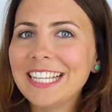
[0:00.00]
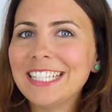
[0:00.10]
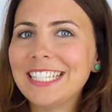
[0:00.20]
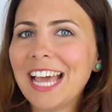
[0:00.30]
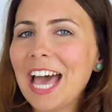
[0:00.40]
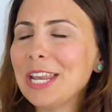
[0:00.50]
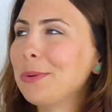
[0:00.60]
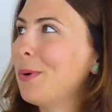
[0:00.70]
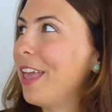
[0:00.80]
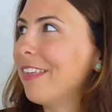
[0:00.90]

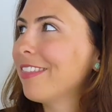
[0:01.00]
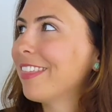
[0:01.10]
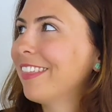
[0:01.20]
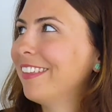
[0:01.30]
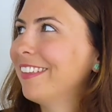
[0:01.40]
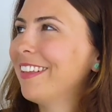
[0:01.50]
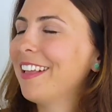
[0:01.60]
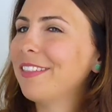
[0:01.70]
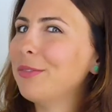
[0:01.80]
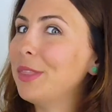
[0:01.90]
Starting with
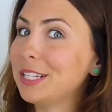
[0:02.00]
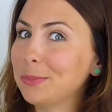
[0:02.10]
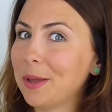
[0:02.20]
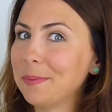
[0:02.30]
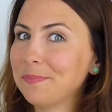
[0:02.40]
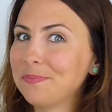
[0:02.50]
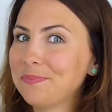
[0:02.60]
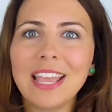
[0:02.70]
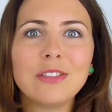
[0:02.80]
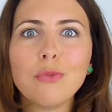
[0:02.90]
this one.
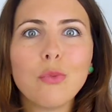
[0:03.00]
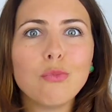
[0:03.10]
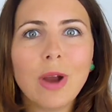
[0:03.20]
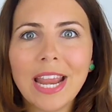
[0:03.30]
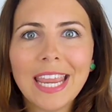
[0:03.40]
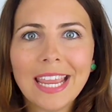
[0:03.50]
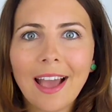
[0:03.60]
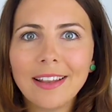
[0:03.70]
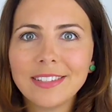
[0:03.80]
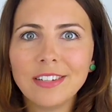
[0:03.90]
It's raining
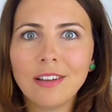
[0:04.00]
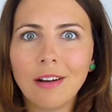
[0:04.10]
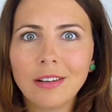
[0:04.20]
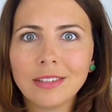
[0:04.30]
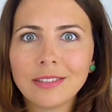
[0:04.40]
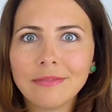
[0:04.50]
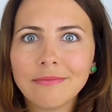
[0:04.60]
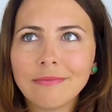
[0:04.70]
cats and dogs.